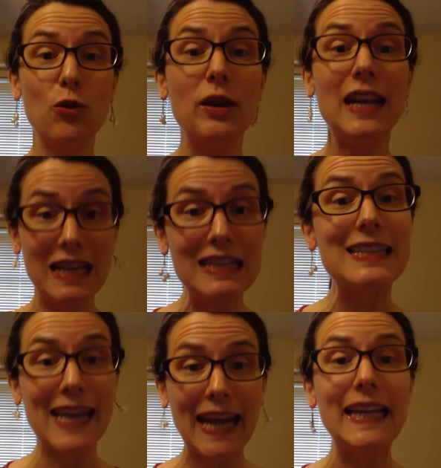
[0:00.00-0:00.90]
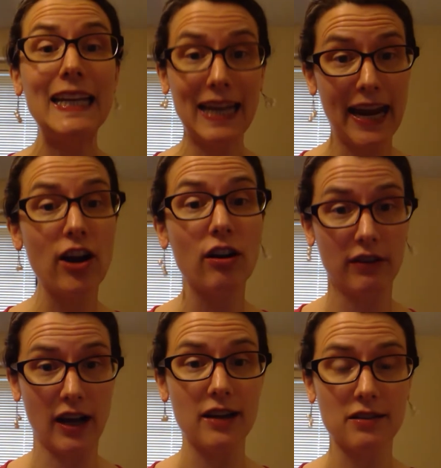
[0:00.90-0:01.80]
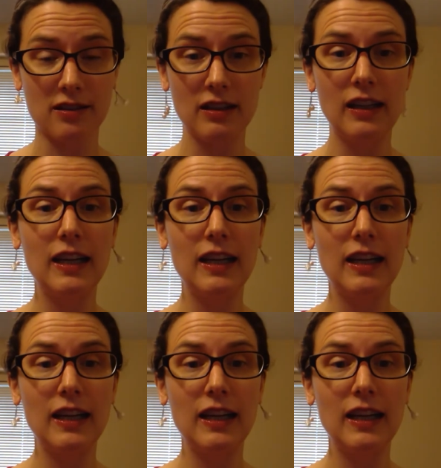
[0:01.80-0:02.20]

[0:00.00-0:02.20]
who is taking care of us